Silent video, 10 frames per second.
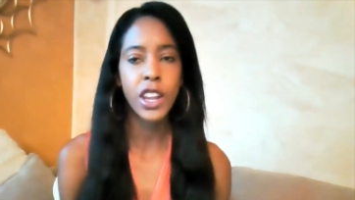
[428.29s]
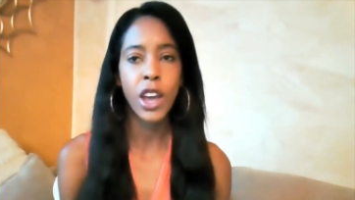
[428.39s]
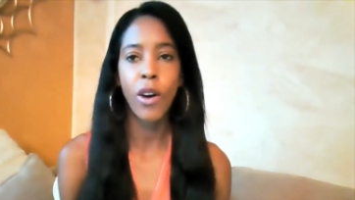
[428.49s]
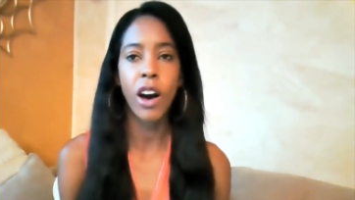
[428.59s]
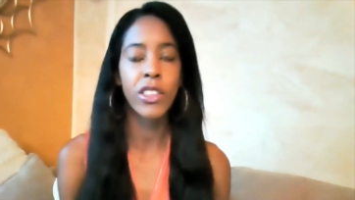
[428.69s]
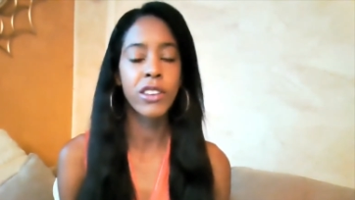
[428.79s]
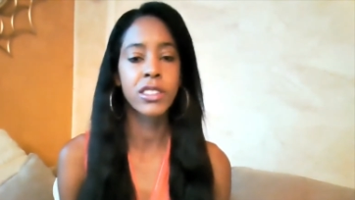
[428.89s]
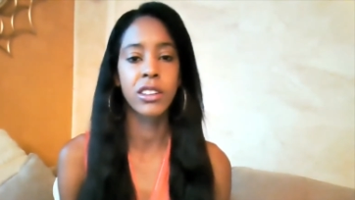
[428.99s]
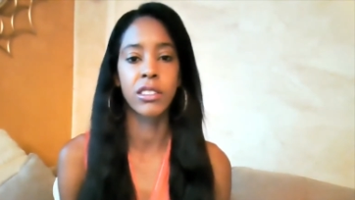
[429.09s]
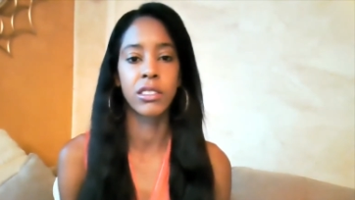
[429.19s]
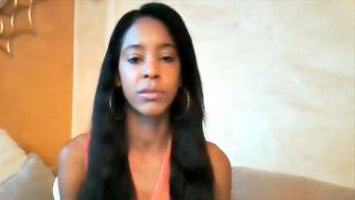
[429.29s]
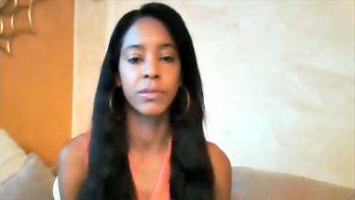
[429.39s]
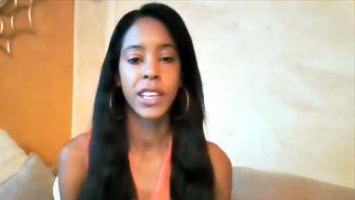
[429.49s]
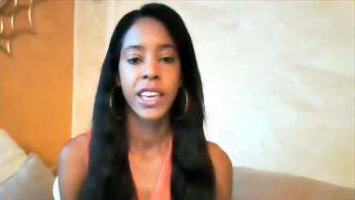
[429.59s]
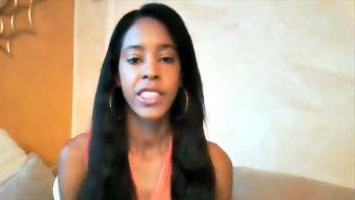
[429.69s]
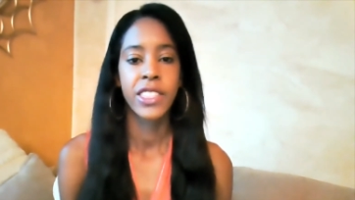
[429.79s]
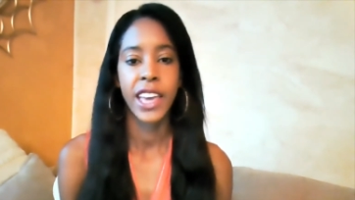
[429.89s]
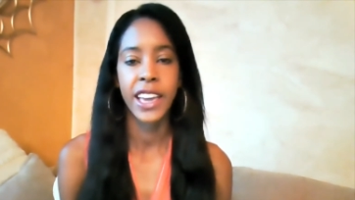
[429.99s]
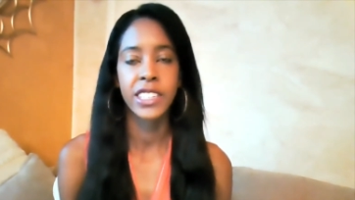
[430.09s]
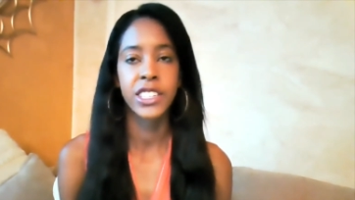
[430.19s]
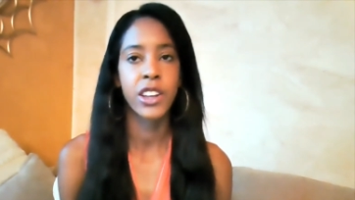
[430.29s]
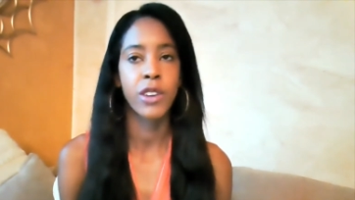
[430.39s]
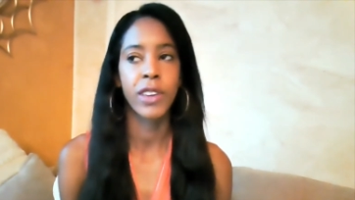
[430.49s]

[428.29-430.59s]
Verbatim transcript: all those little things,